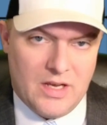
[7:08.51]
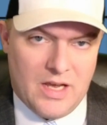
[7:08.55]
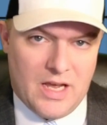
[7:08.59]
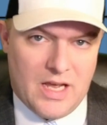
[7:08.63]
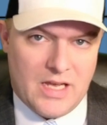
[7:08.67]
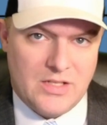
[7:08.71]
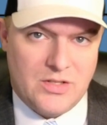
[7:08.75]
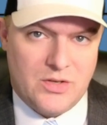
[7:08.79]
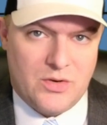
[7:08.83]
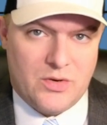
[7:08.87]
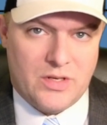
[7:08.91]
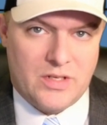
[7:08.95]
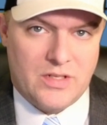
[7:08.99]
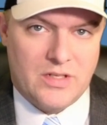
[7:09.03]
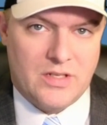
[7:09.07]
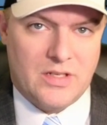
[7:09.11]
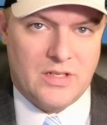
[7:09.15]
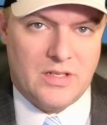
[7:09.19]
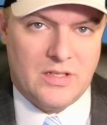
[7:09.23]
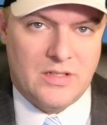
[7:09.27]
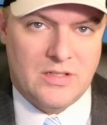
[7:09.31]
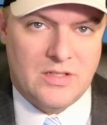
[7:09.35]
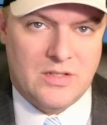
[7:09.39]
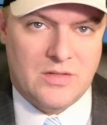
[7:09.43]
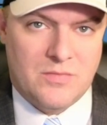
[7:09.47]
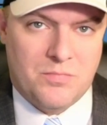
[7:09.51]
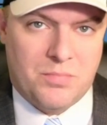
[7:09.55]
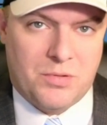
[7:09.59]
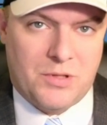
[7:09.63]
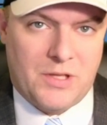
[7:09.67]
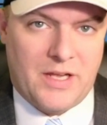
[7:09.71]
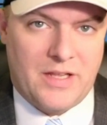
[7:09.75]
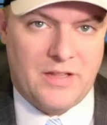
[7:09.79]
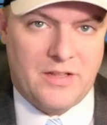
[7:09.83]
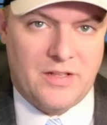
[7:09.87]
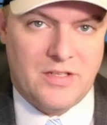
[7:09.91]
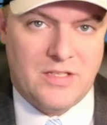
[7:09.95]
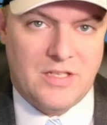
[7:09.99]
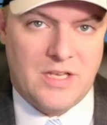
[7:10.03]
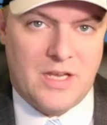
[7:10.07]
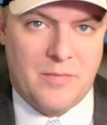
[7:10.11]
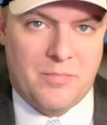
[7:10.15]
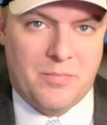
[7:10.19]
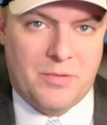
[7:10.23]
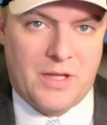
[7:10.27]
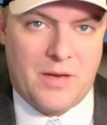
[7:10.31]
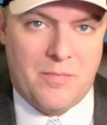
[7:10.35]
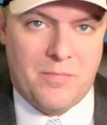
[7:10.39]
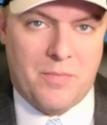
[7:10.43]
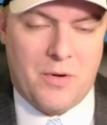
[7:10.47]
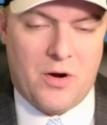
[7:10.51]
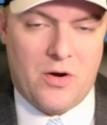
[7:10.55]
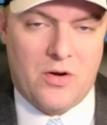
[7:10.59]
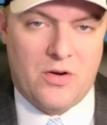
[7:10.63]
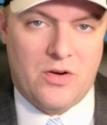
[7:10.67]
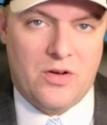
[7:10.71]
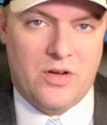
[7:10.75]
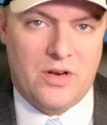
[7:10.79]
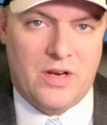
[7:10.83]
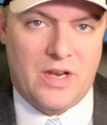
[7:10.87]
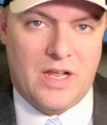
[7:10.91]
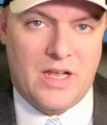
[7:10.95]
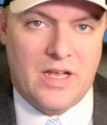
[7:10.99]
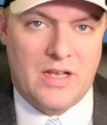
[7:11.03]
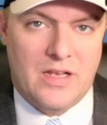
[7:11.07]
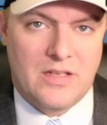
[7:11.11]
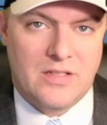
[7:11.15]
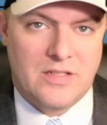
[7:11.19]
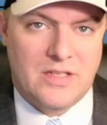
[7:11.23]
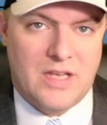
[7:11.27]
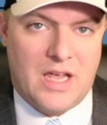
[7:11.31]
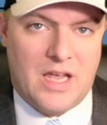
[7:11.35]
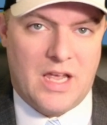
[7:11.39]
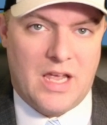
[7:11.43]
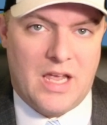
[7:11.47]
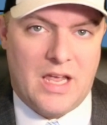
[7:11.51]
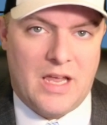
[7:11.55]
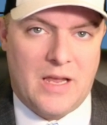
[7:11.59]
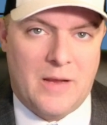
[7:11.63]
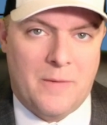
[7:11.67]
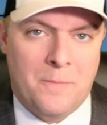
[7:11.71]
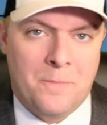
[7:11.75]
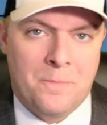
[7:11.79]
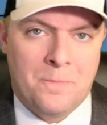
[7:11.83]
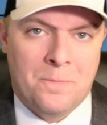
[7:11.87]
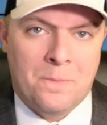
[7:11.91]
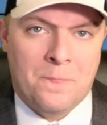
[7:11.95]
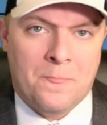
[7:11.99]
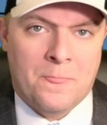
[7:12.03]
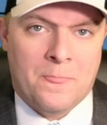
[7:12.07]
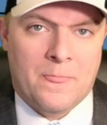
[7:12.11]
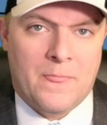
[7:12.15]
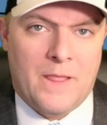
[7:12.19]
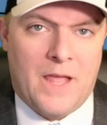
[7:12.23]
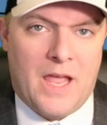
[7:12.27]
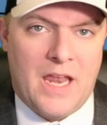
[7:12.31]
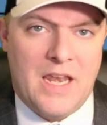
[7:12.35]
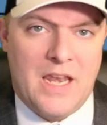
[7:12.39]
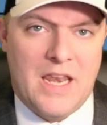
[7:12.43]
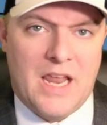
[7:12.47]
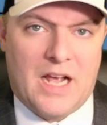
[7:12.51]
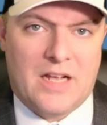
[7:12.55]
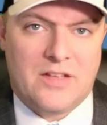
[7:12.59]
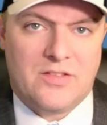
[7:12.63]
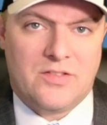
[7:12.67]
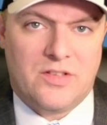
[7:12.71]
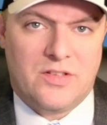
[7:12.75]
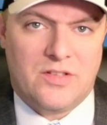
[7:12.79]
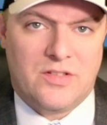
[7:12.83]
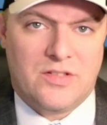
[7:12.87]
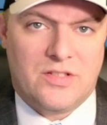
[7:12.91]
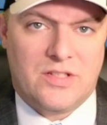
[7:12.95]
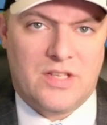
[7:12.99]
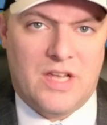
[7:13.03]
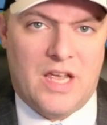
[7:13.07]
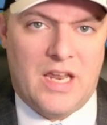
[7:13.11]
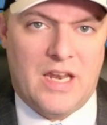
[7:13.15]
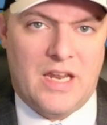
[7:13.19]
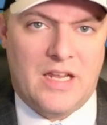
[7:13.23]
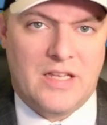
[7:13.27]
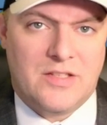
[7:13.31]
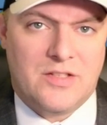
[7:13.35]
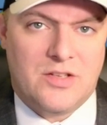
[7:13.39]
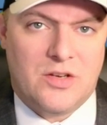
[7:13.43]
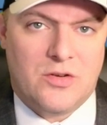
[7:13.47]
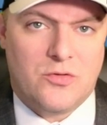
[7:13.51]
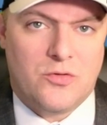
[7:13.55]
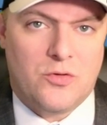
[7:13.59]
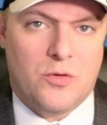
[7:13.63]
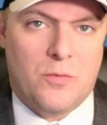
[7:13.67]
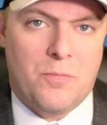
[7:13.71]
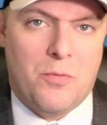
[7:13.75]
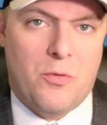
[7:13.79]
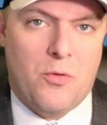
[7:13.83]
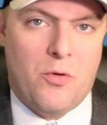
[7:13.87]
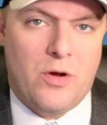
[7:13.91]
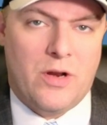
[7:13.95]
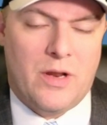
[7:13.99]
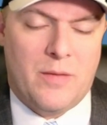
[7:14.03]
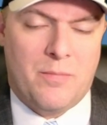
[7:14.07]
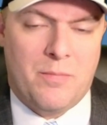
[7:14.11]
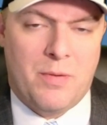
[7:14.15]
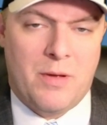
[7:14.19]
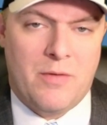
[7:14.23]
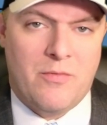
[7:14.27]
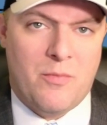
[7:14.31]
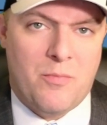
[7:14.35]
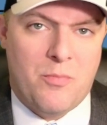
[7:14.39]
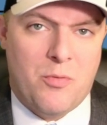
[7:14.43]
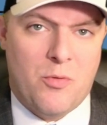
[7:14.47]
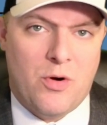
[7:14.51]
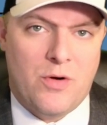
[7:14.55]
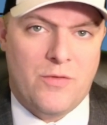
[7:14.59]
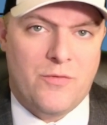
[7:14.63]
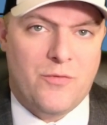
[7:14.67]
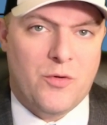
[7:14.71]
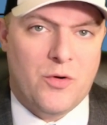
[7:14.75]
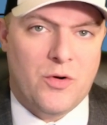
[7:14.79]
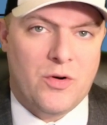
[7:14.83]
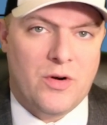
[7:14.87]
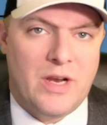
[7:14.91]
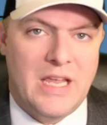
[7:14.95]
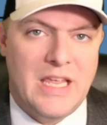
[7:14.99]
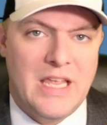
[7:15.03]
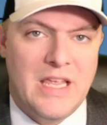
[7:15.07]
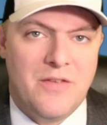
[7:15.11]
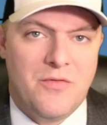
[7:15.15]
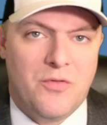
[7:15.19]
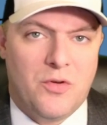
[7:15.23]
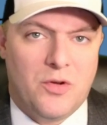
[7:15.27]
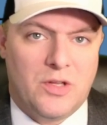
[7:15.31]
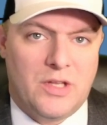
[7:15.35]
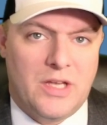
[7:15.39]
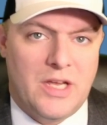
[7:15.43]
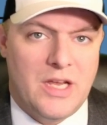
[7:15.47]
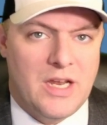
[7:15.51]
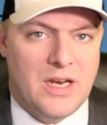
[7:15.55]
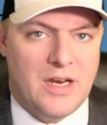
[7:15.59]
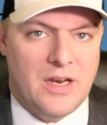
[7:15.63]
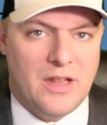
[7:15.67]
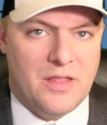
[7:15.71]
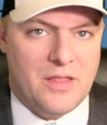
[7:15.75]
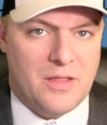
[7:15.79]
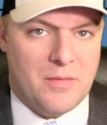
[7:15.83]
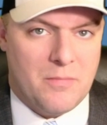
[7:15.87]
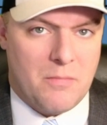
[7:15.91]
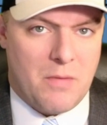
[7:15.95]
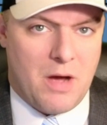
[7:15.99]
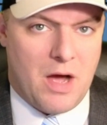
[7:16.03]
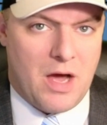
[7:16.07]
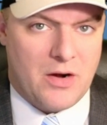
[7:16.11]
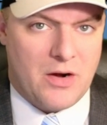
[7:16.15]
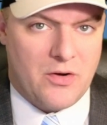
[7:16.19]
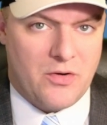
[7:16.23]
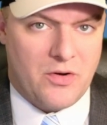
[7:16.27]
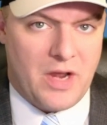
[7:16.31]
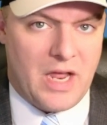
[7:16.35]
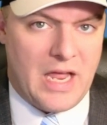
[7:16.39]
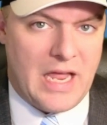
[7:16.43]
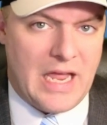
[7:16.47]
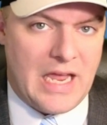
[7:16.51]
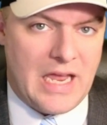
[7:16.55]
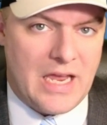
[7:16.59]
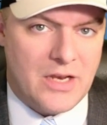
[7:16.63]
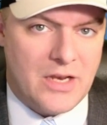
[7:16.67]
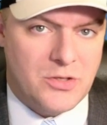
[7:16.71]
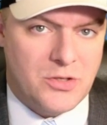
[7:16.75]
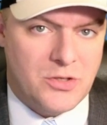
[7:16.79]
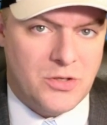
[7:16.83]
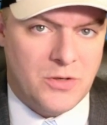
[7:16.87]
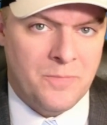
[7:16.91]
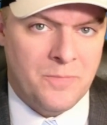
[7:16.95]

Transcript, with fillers: As you can plainly see, Planned Parenthood is a a nexus and a central point, a pivot point for evil in the modern age.